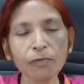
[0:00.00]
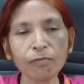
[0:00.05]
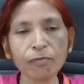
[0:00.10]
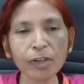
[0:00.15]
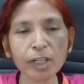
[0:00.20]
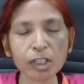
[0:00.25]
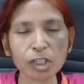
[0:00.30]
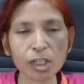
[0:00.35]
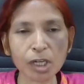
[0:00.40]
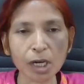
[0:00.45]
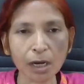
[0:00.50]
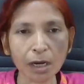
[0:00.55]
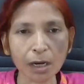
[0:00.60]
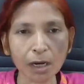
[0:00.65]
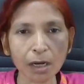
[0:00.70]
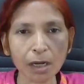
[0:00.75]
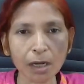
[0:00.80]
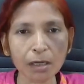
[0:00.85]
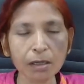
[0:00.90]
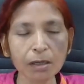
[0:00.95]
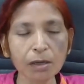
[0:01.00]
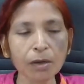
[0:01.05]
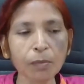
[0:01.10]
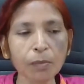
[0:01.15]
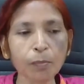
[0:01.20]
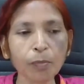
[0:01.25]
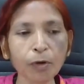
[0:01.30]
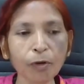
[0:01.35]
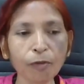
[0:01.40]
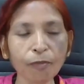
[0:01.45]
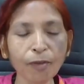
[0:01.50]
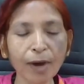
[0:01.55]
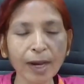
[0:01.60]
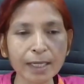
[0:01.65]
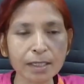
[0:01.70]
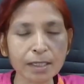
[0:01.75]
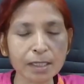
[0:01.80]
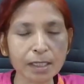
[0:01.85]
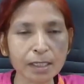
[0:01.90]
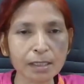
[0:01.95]
which are
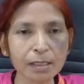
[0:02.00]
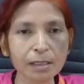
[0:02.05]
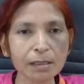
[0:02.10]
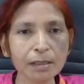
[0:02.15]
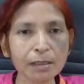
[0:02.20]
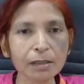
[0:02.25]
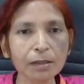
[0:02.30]
provided